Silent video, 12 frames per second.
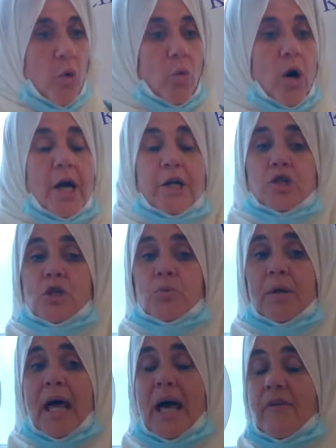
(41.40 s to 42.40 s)
I just
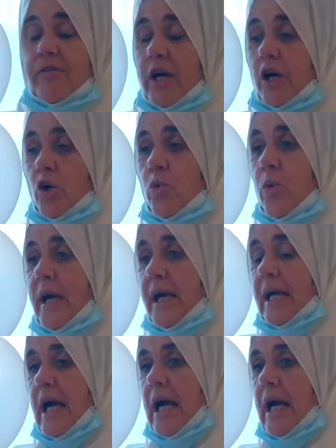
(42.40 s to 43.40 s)
want to have a quick
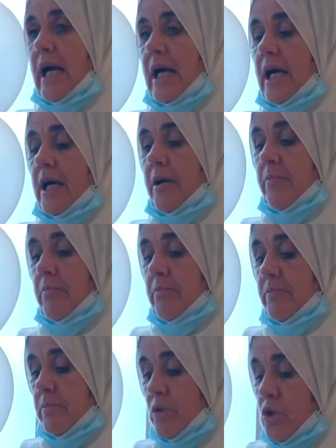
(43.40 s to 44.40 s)

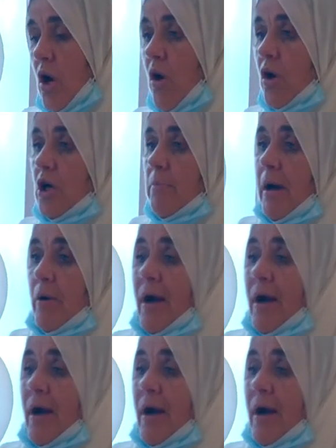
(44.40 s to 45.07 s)
um, talk about